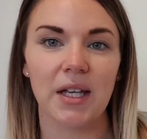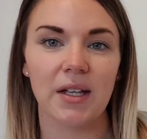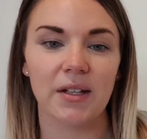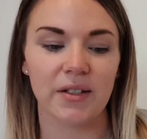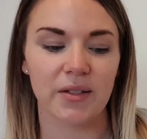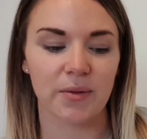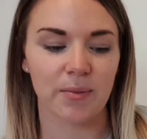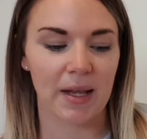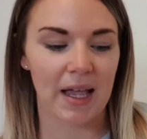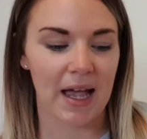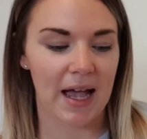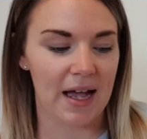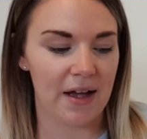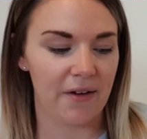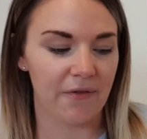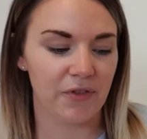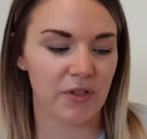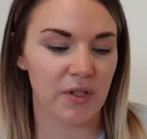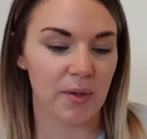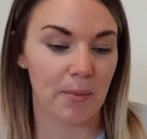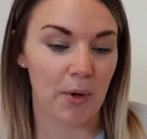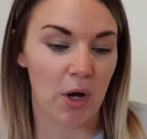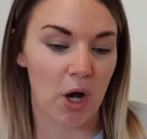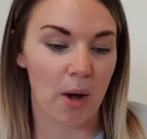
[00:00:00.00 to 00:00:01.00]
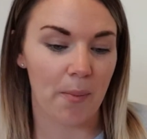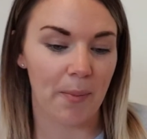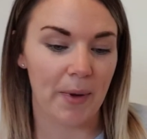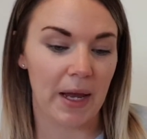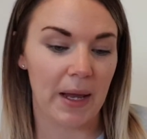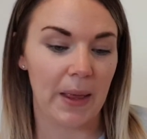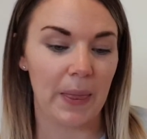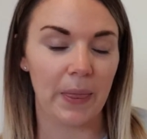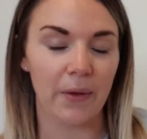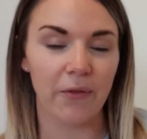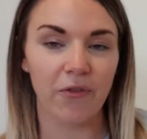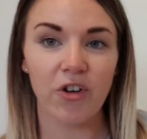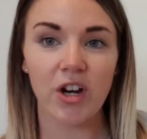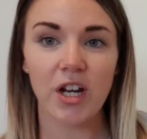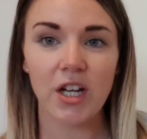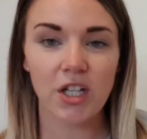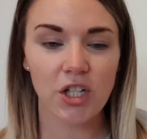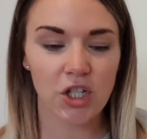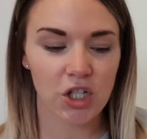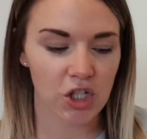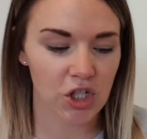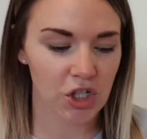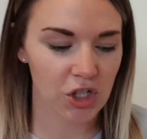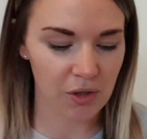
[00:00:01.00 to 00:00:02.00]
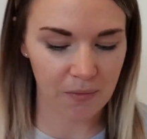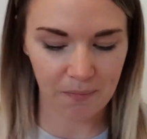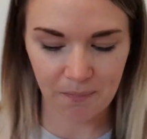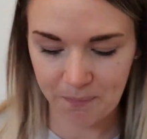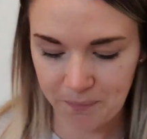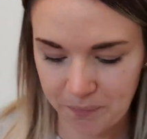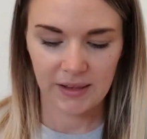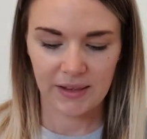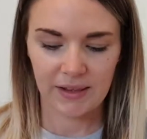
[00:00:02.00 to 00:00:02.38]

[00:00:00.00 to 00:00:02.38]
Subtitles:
meals we have to pop in the fridge.